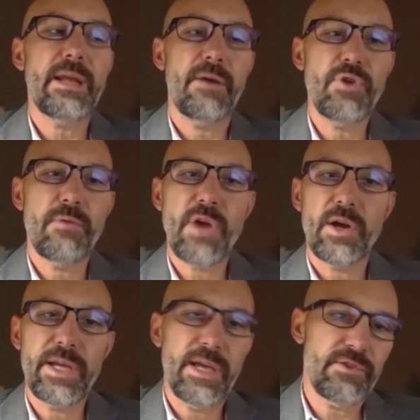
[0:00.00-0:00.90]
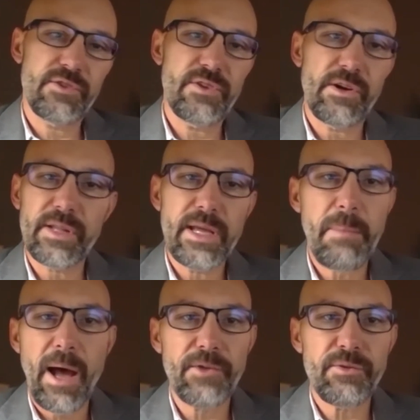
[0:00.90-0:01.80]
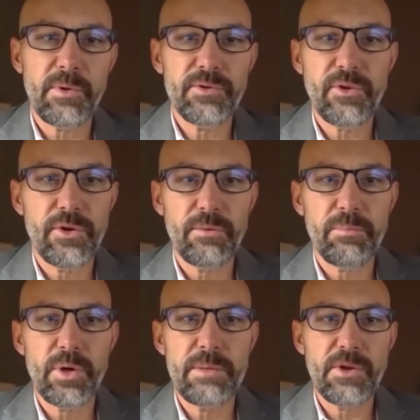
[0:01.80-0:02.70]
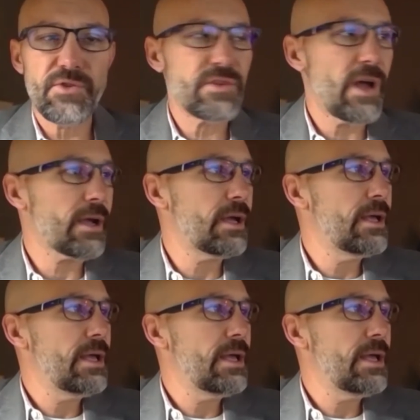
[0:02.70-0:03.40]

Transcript: Now, if you have young kids, it's nearly impossible. So you're pretty much stuck.